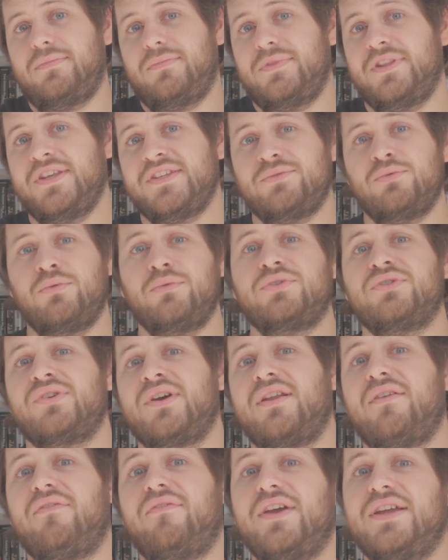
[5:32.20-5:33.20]
that's what we're
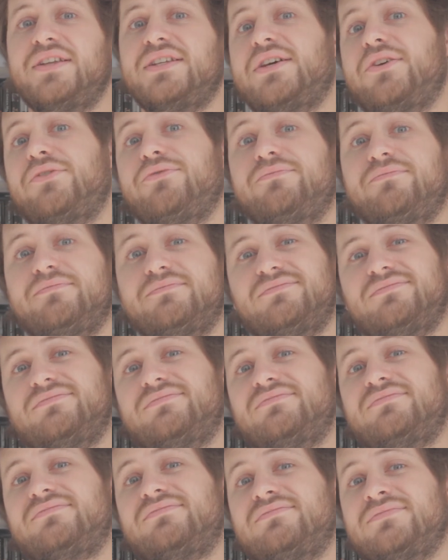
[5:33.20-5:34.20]
trying to find out.
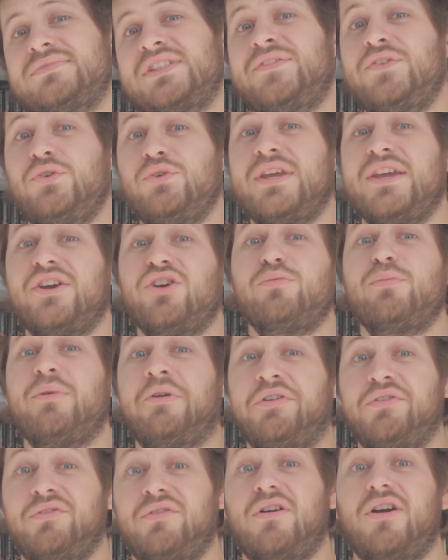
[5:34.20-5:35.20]
If you care
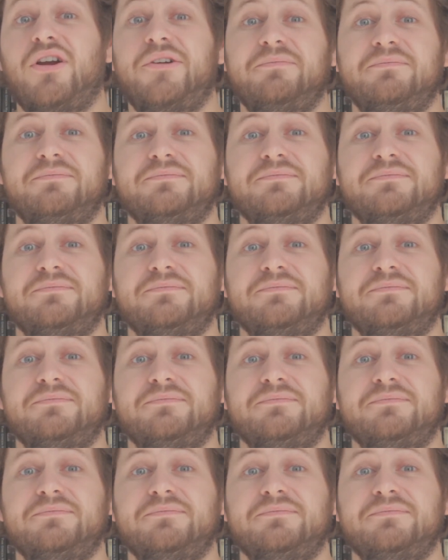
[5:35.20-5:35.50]
about your art.